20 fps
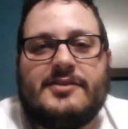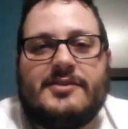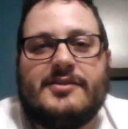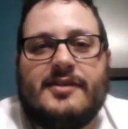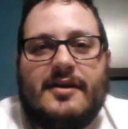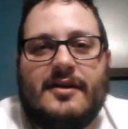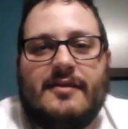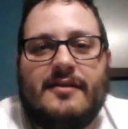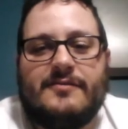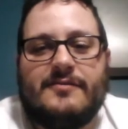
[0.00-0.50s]

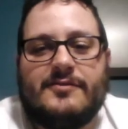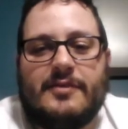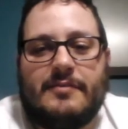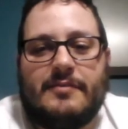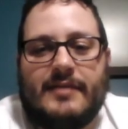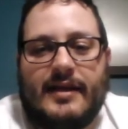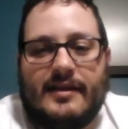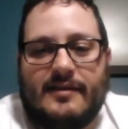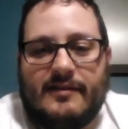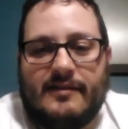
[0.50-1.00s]
of
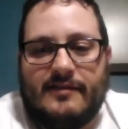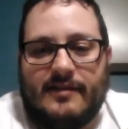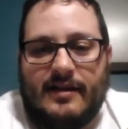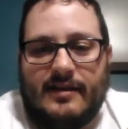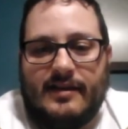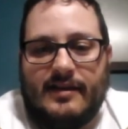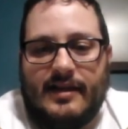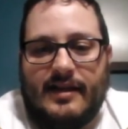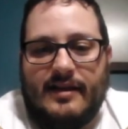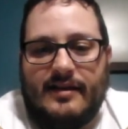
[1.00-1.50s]
streptanthus on
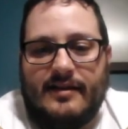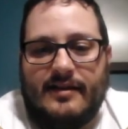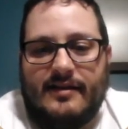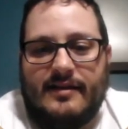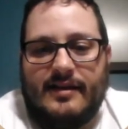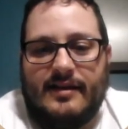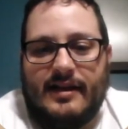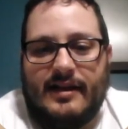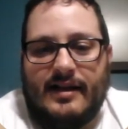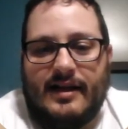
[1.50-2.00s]
that,
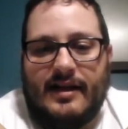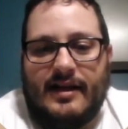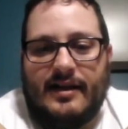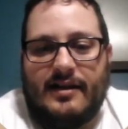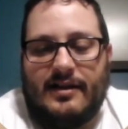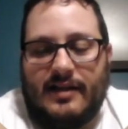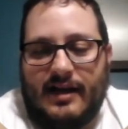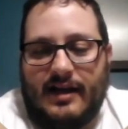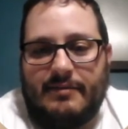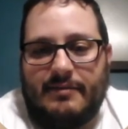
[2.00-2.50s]
and I
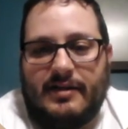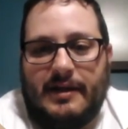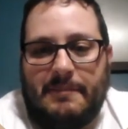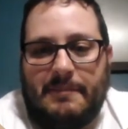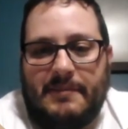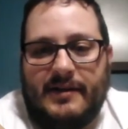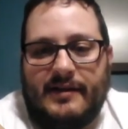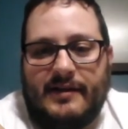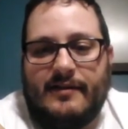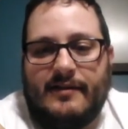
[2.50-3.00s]
climbed up
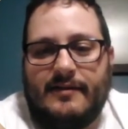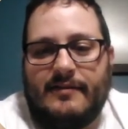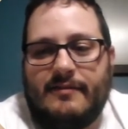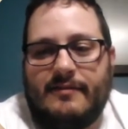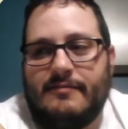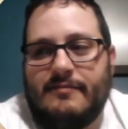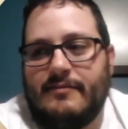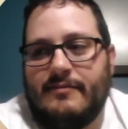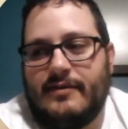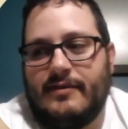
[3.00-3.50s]
it
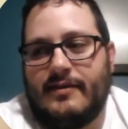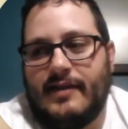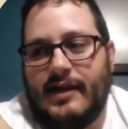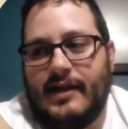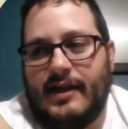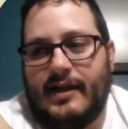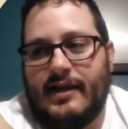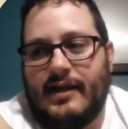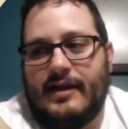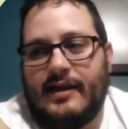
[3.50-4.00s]

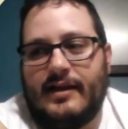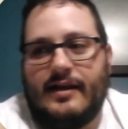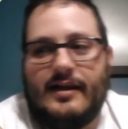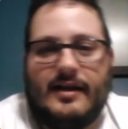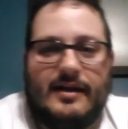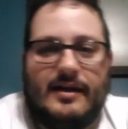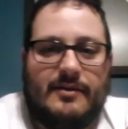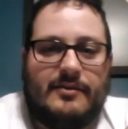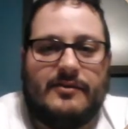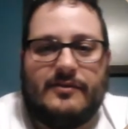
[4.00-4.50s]
thinking
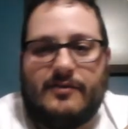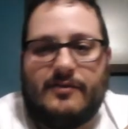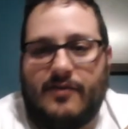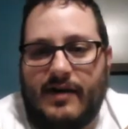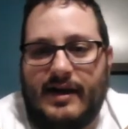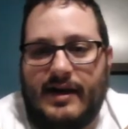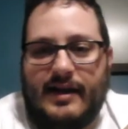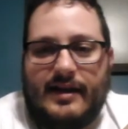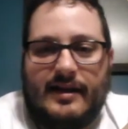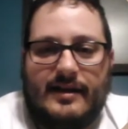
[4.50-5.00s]
it was
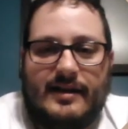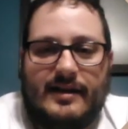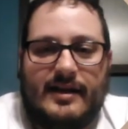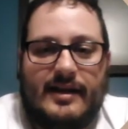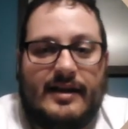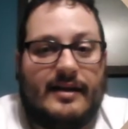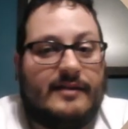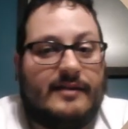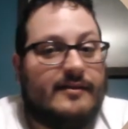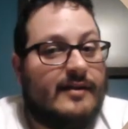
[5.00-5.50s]
granite, and
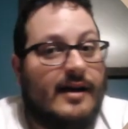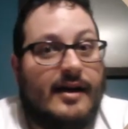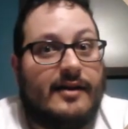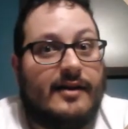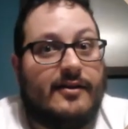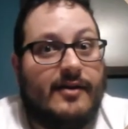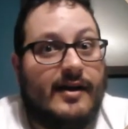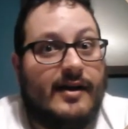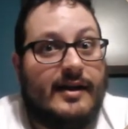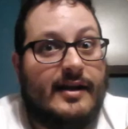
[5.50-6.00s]
it's not
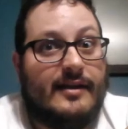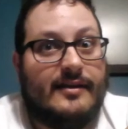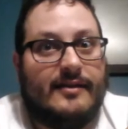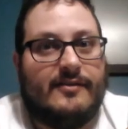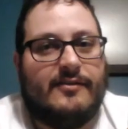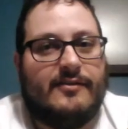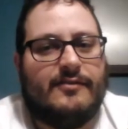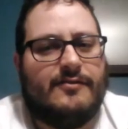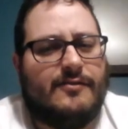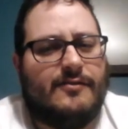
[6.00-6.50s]
granite. This
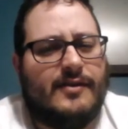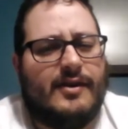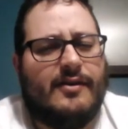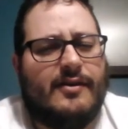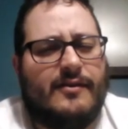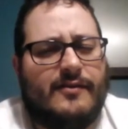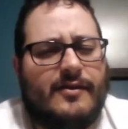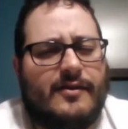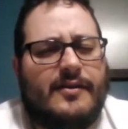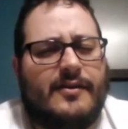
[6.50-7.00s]
is very,
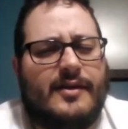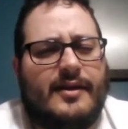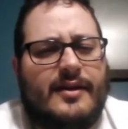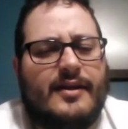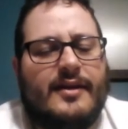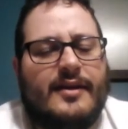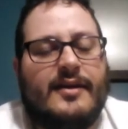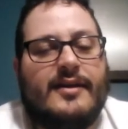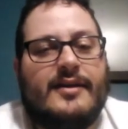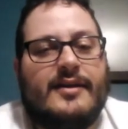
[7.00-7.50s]
very
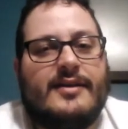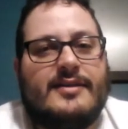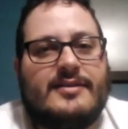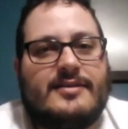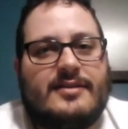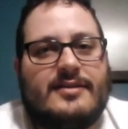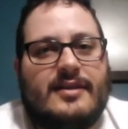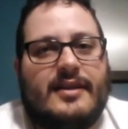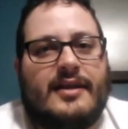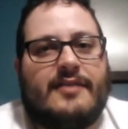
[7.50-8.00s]

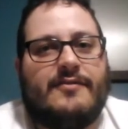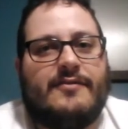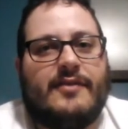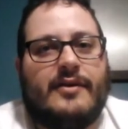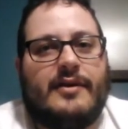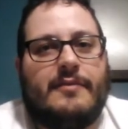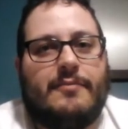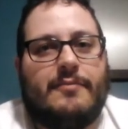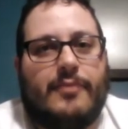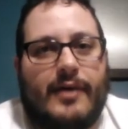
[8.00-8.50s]
slick,
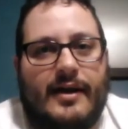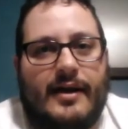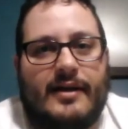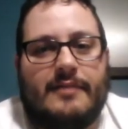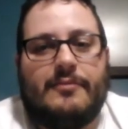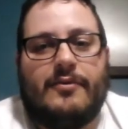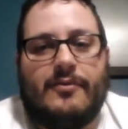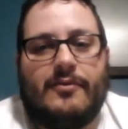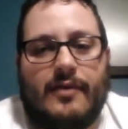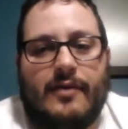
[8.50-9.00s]
very
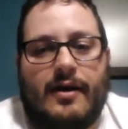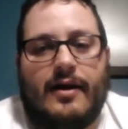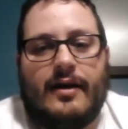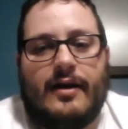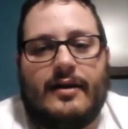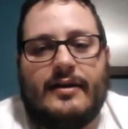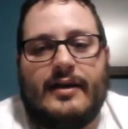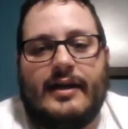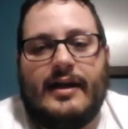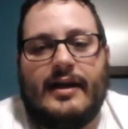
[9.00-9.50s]
breakable
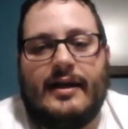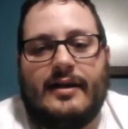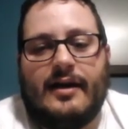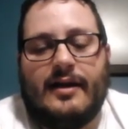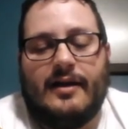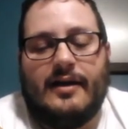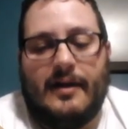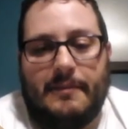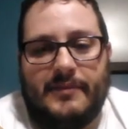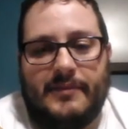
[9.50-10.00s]
rock, and I got
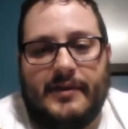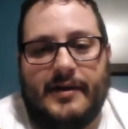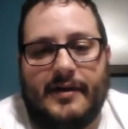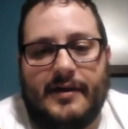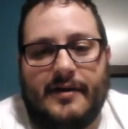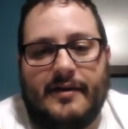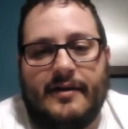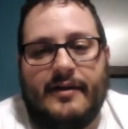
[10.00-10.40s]
up there